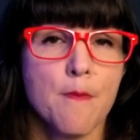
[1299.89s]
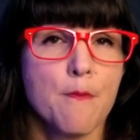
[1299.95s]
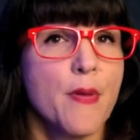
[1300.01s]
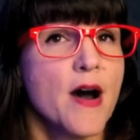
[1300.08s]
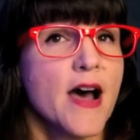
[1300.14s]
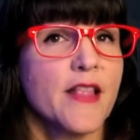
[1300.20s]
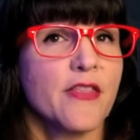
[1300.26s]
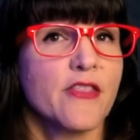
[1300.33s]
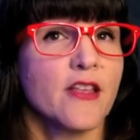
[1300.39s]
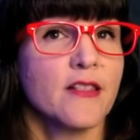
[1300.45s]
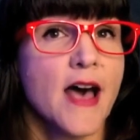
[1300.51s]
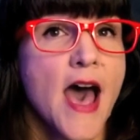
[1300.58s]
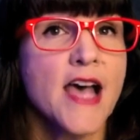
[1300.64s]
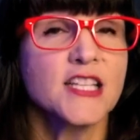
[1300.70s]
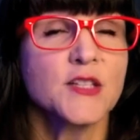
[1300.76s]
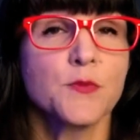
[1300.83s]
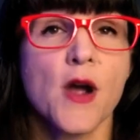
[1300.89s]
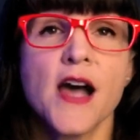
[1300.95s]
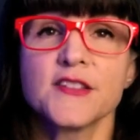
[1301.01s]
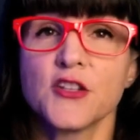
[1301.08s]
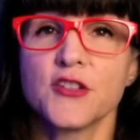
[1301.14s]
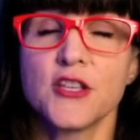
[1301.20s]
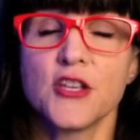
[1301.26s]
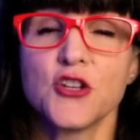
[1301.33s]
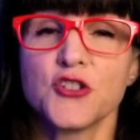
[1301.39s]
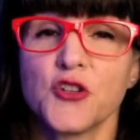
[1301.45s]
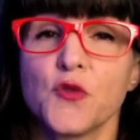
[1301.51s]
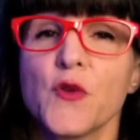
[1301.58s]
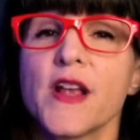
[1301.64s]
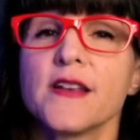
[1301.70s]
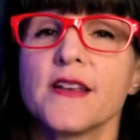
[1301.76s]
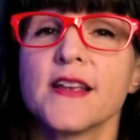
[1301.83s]
But the last prosecution
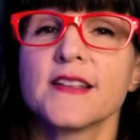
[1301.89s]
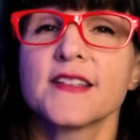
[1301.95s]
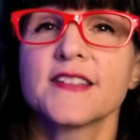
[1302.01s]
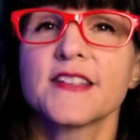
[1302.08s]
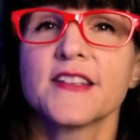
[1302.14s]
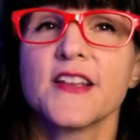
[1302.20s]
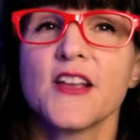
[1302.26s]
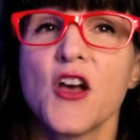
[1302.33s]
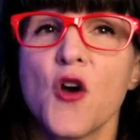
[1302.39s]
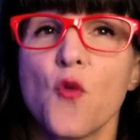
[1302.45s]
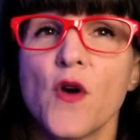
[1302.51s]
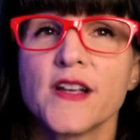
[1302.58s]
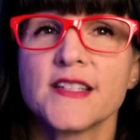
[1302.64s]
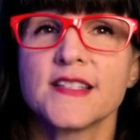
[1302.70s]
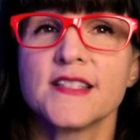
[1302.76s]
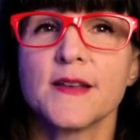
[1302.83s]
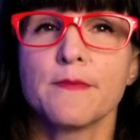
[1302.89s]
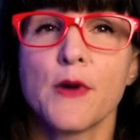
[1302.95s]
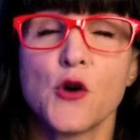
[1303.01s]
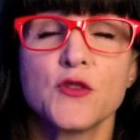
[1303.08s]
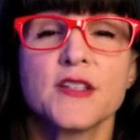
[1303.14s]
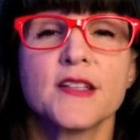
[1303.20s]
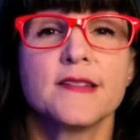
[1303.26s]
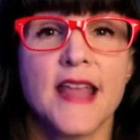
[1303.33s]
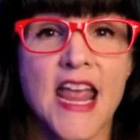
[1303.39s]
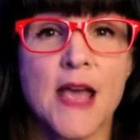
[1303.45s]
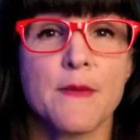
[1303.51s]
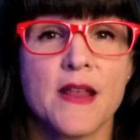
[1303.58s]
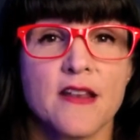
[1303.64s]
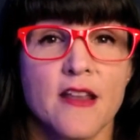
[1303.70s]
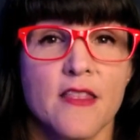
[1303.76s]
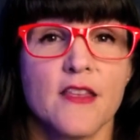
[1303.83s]
witness was the most
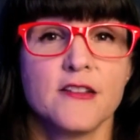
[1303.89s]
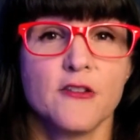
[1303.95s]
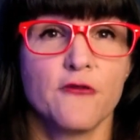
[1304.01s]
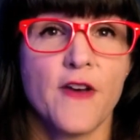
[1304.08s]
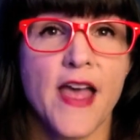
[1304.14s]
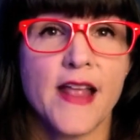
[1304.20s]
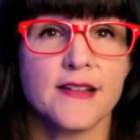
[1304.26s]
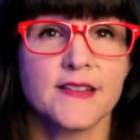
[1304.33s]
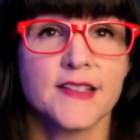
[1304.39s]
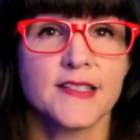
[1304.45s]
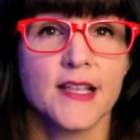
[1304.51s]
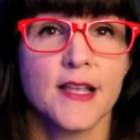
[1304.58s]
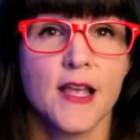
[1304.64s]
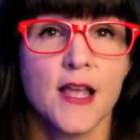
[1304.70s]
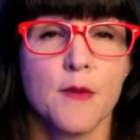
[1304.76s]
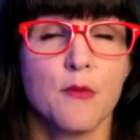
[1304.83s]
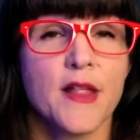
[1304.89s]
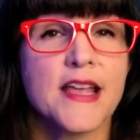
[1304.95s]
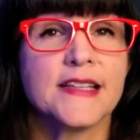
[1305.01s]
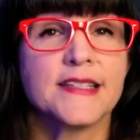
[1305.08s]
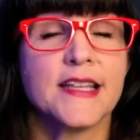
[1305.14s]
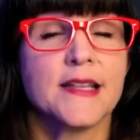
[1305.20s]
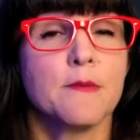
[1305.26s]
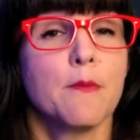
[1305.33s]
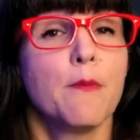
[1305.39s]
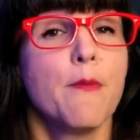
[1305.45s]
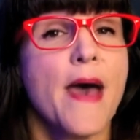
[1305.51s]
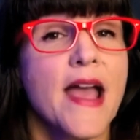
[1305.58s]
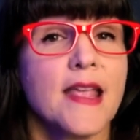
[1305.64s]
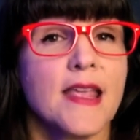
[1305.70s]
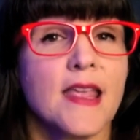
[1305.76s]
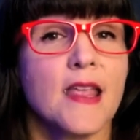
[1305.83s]
damning to the defense, placing
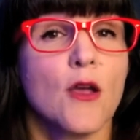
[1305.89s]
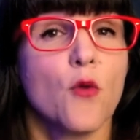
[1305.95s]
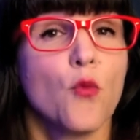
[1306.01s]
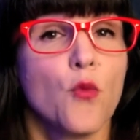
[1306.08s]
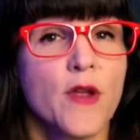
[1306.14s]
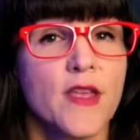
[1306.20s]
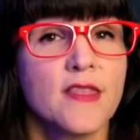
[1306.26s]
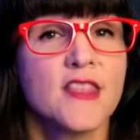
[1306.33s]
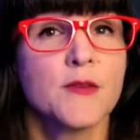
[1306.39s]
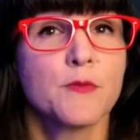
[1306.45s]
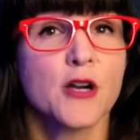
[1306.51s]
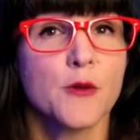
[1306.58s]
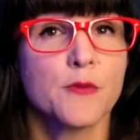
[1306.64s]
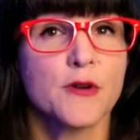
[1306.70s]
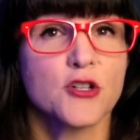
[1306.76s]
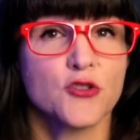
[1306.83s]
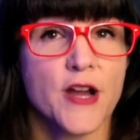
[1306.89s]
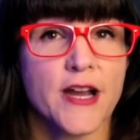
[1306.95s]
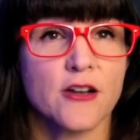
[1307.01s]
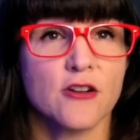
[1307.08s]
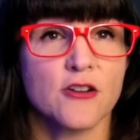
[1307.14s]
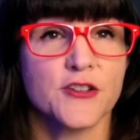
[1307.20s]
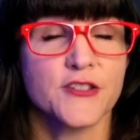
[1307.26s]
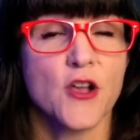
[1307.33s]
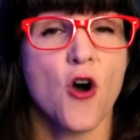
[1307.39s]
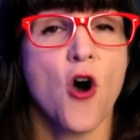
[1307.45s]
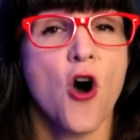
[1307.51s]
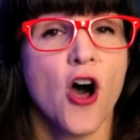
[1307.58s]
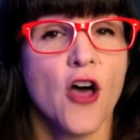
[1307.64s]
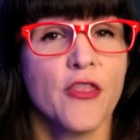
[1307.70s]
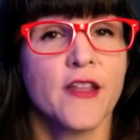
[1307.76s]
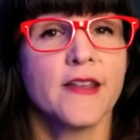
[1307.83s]
Becky with the perpetrators
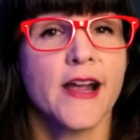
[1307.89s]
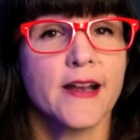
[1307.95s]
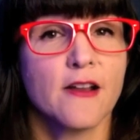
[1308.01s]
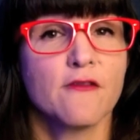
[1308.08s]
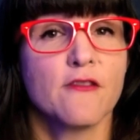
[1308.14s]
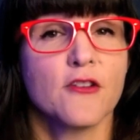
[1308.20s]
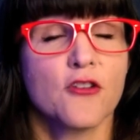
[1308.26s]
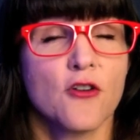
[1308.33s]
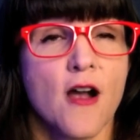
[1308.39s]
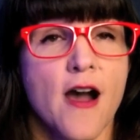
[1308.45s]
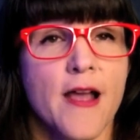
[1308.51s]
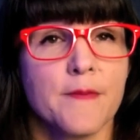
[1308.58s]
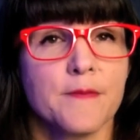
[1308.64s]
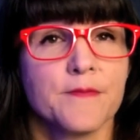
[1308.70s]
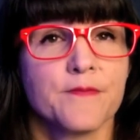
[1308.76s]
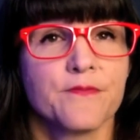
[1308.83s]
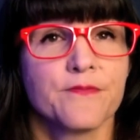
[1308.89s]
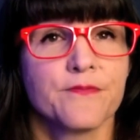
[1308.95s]
on the night of the crime.